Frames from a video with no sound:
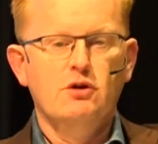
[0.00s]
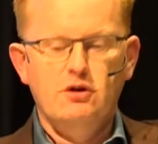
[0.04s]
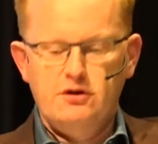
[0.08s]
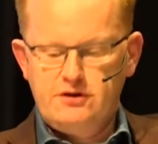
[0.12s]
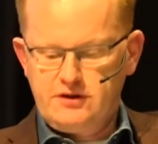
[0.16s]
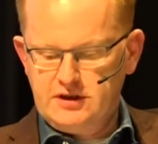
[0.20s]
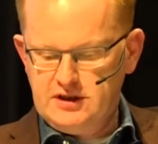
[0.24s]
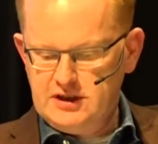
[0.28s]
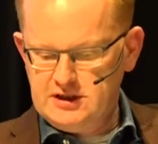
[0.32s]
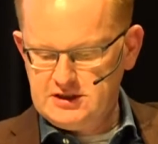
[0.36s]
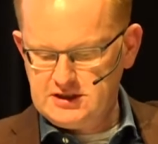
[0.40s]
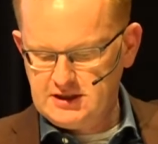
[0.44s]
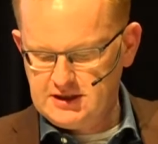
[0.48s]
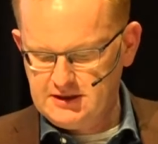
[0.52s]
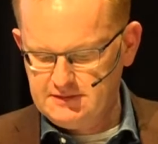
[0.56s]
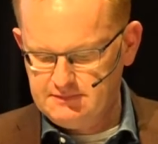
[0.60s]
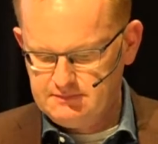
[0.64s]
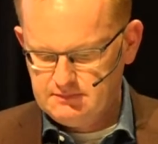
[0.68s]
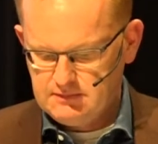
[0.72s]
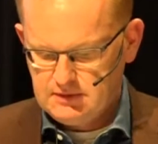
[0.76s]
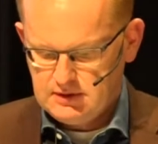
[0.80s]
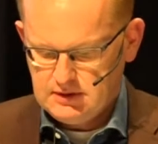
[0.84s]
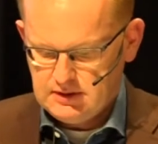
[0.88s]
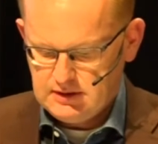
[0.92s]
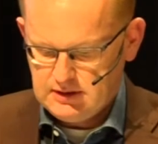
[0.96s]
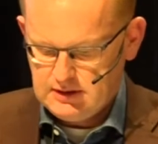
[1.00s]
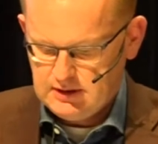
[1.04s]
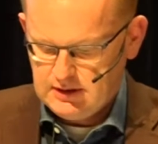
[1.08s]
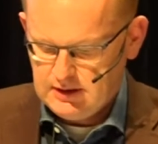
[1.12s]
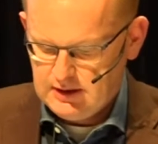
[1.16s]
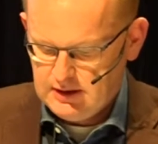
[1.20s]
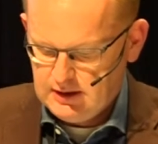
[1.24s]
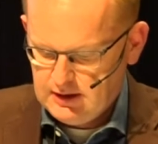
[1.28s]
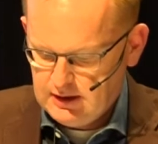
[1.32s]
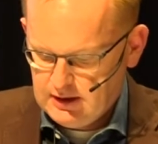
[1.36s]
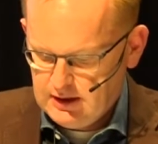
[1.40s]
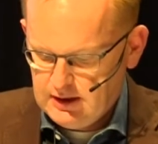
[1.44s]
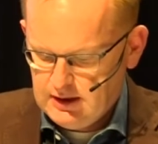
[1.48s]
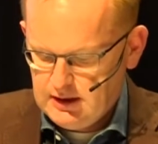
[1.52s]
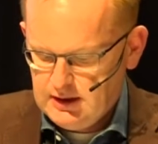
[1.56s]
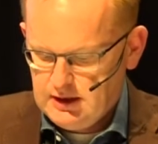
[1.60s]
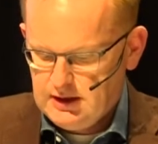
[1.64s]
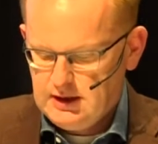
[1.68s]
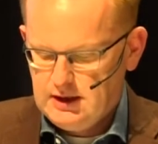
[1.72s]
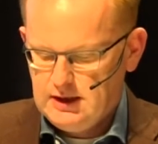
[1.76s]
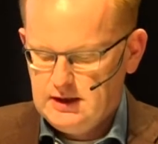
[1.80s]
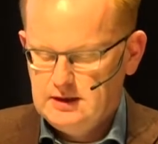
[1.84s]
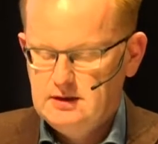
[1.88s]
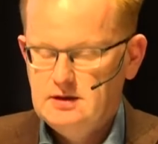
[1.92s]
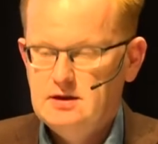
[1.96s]
northeast.
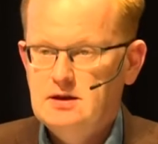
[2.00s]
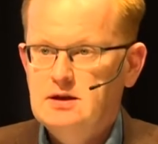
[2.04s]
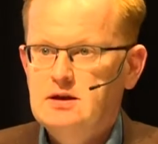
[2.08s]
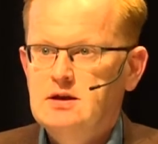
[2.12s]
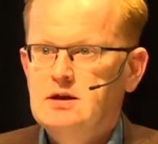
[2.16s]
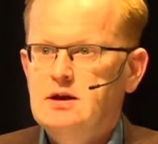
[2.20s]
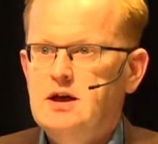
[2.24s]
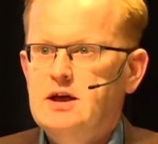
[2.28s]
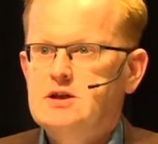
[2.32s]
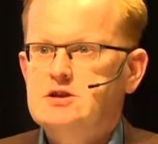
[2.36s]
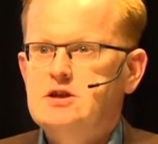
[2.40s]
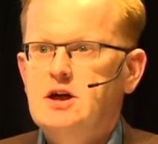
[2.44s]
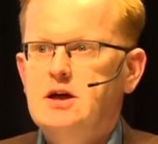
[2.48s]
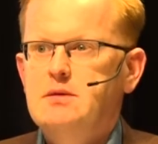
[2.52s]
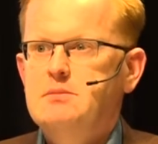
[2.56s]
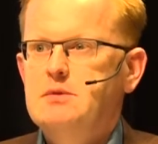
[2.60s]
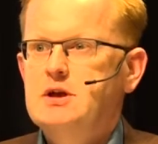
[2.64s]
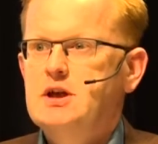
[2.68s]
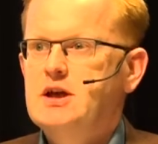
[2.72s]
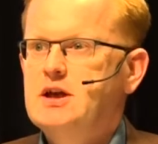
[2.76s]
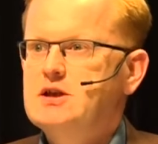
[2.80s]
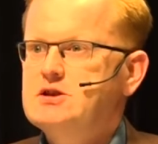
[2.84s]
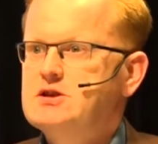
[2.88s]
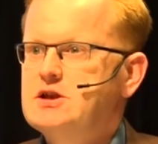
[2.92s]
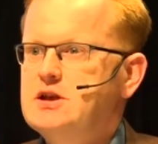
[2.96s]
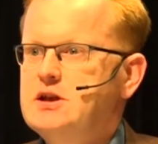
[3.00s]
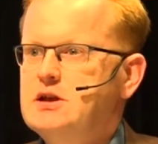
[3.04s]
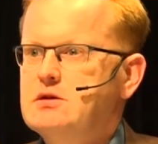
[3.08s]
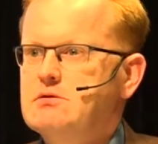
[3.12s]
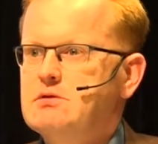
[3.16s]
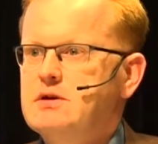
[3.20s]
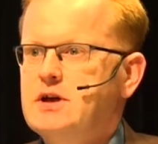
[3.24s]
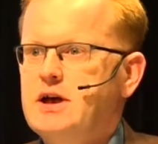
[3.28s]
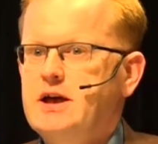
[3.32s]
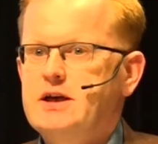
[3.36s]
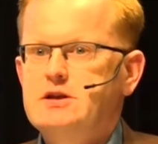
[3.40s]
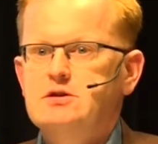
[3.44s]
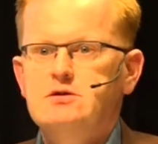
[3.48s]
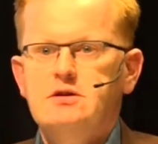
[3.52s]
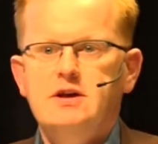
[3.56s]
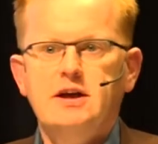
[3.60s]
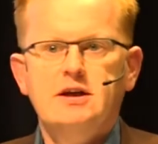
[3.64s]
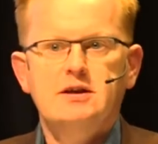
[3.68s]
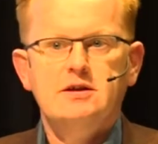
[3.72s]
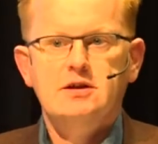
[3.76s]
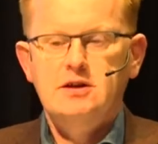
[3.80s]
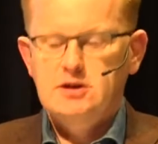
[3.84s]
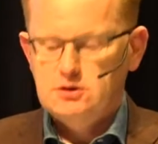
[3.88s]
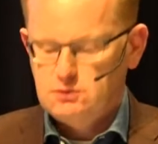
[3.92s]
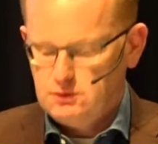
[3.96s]
And as I'm an engineer
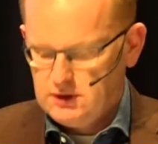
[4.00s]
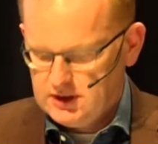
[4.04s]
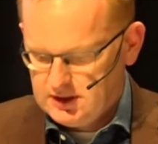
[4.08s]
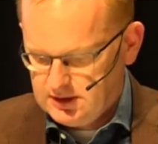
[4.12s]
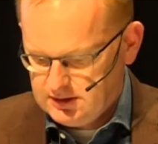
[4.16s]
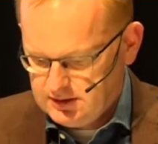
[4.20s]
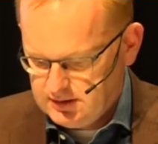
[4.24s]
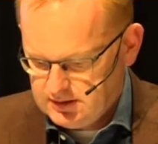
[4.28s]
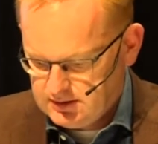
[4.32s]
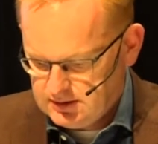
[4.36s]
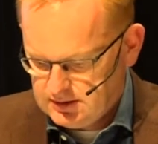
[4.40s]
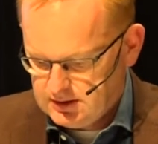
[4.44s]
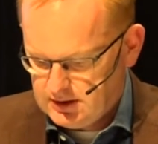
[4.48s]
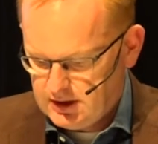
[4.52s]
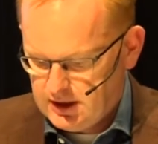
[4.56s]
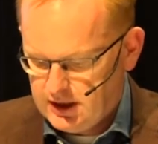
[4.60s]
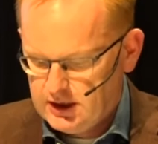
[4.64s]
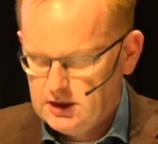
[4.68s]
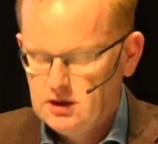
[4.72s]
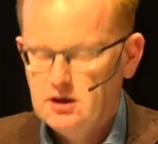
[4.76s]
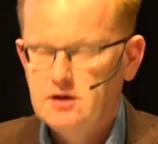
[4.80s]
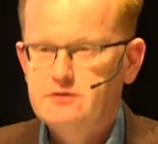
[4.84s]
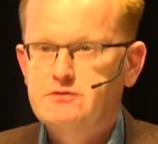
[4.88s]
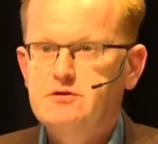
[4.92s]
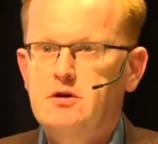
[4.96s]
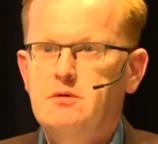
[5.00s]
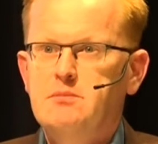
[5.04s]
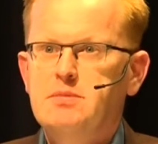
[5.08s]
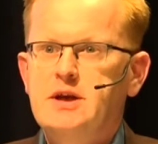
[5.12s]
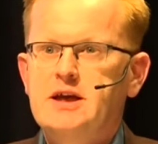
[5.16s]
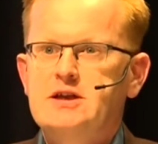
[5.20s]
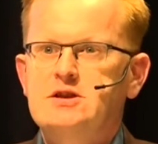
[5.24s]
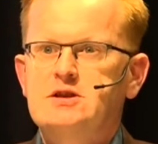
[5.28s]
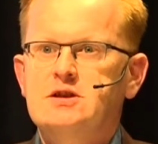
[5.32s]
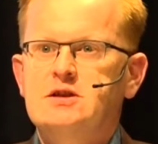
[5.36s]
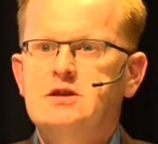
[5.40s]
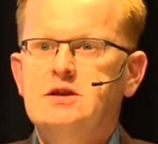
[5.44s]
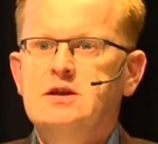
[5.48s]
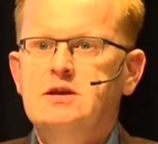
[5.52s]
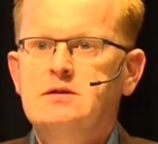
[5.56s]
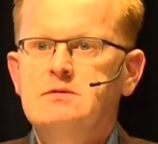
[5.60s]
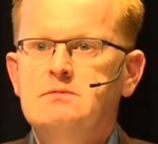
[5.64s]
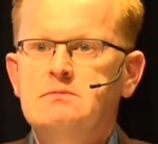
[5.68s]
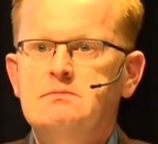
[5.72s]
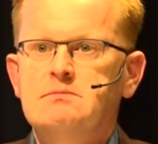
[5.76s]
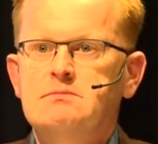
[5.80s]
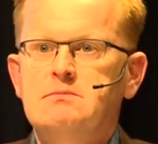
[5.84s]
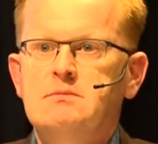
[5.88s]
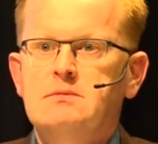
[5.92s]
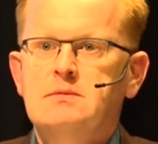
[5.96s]
educated as well, I love complexity.
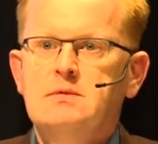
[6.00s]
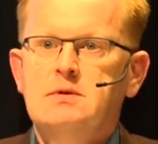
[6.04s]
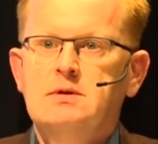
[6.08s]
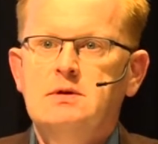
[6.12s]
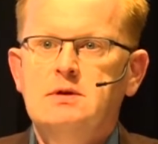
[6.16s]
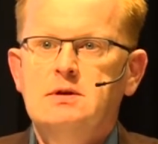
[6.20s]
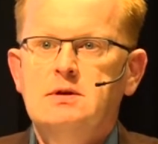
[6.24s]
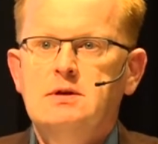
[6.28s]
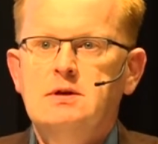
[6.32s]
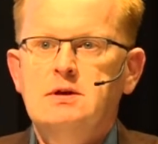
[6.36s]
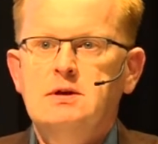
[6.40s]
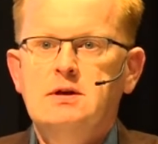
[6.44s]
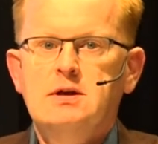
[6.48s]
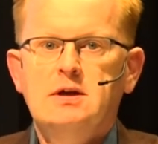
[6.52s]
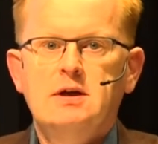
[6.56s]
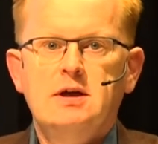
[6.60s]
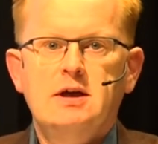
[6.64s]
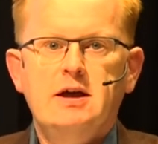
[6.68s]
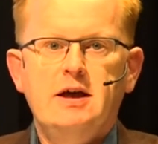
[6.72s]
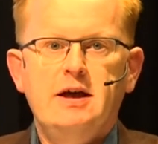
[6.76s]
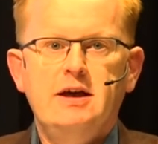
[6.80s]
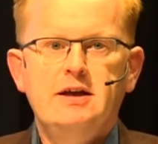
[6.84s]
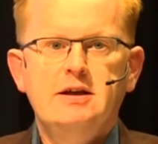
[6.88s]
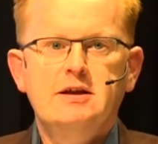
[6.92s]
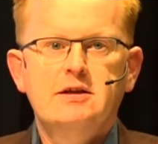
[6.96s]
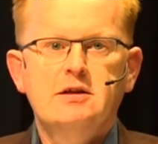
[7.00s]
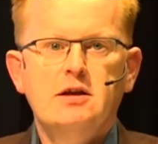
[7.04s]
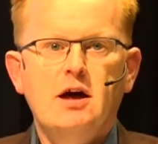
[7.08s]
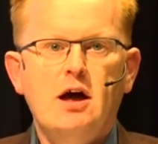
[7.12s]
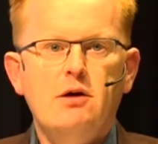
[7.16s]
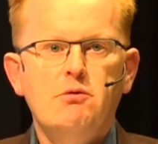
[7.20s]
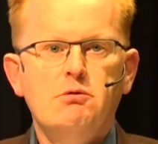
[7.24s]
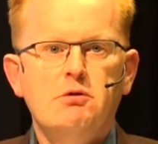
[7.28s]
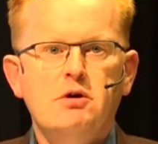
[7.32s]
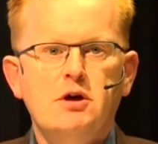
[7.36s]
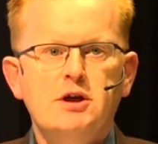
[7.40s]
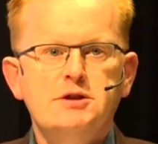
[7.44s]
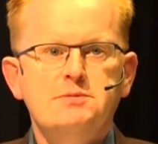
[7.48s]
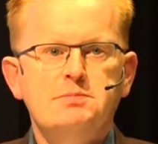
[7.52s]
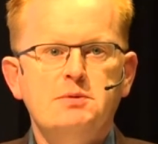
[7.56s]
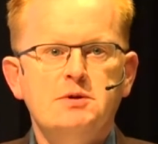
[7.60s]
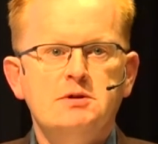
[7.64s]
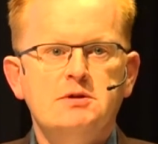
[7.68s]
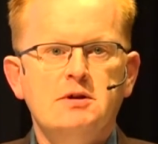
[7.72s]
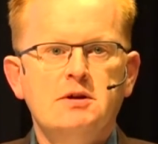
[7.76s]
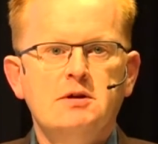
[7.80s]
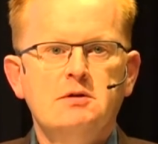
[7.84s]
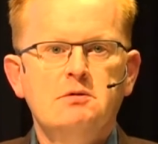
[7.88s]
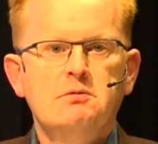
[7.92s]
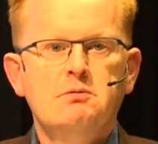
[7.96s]
And in our
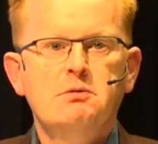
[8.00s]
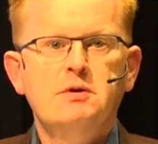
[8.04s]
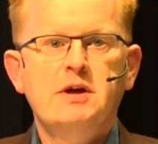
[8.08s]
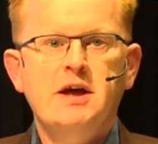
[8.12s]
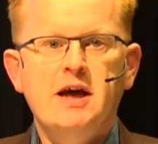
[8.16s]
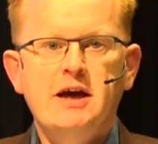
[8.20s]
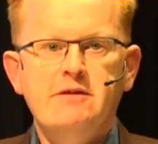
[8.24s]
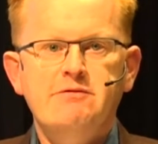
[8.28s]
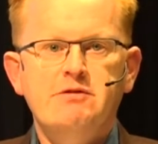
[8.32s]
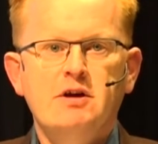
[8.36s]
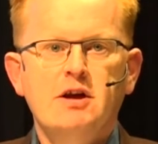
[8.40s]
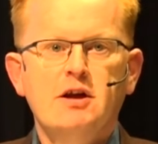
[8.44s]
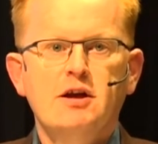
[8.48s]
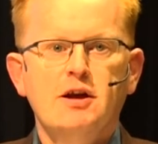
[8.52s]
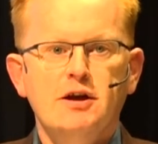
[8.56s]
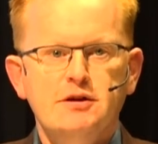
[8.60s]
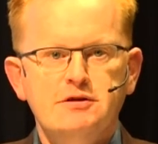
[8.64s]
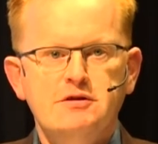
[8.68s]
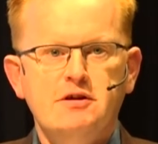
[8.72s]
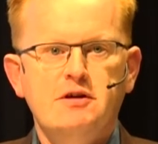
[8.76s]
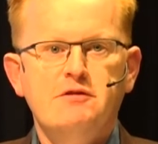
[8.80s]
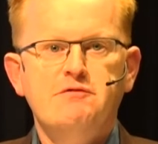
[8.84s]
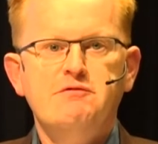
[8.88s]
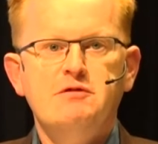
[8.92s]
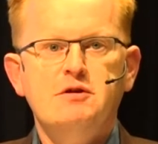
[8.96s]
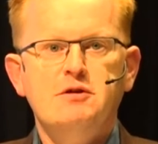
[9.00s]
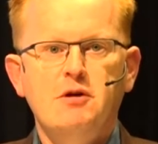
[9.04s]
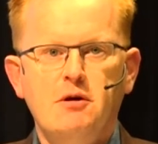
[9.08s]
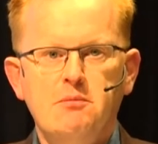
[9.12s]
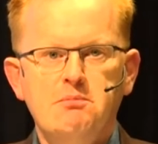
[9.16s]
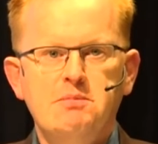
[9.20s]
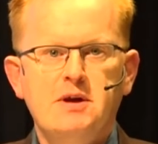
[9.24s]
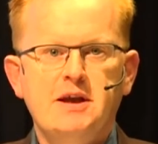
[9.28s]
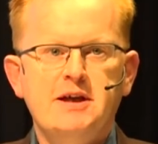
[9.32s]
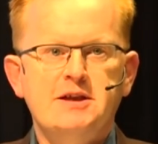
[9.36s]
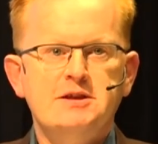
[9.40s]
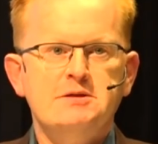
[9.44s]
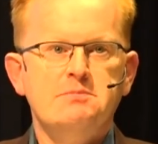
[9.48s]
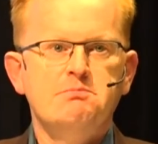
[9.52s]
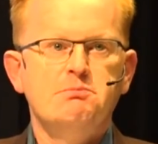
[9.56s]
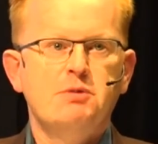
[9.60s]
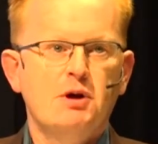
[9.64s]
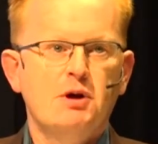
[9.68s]
hospital, we have a lot of complex